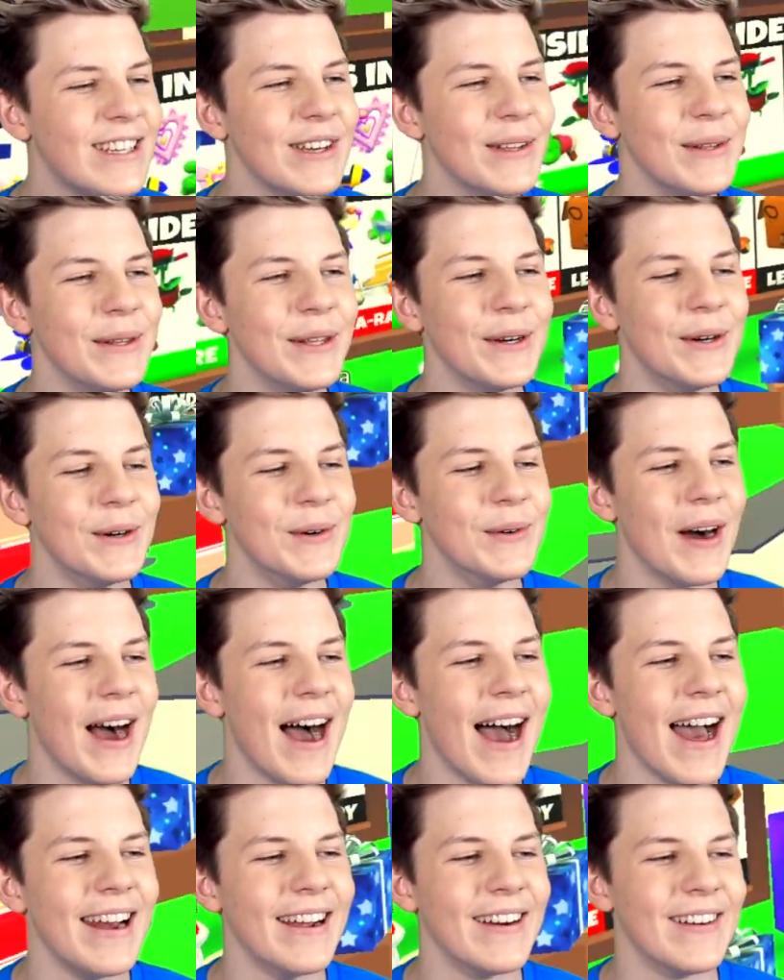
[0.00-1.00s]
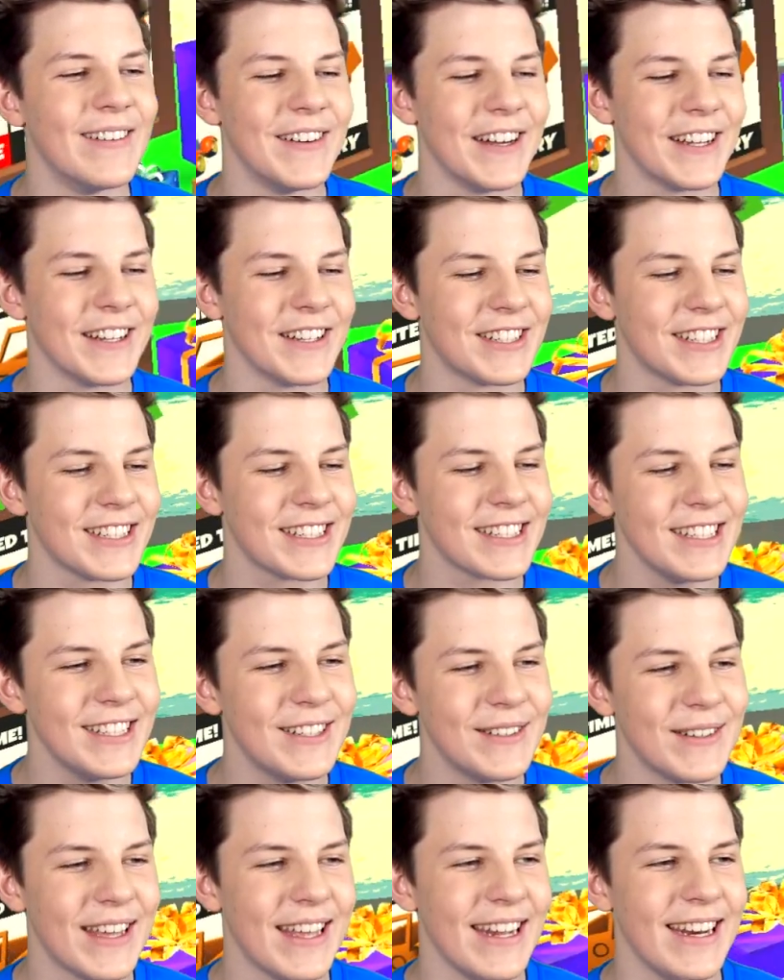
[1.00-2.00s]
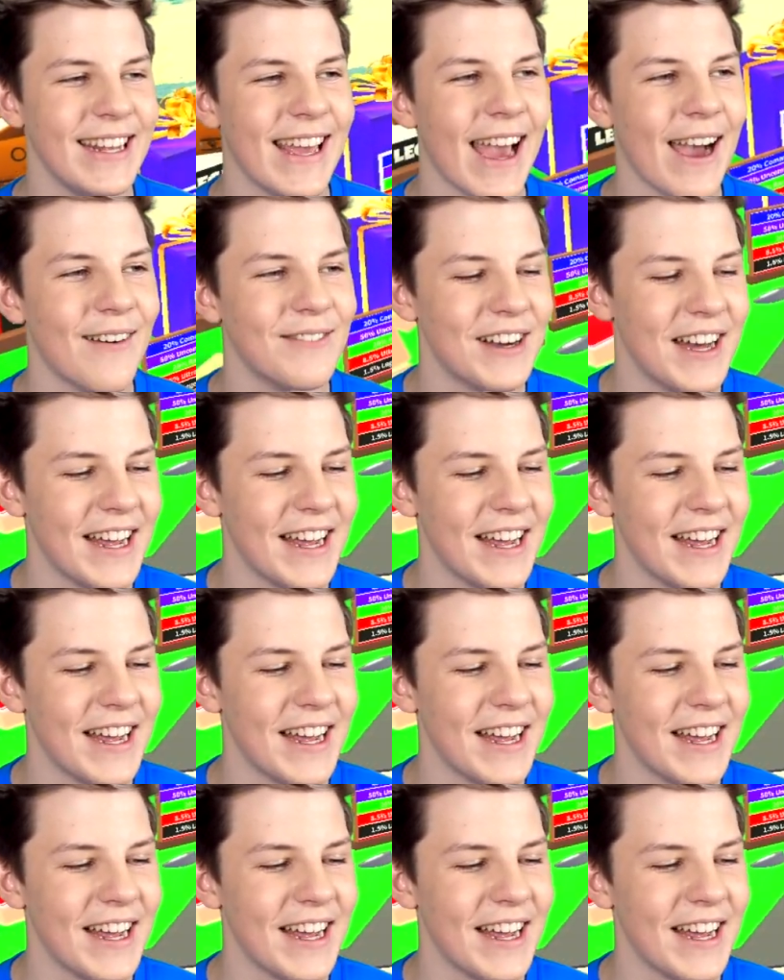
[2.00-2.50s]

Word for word: cute little one. Oh my gosh, it's the little kitty cat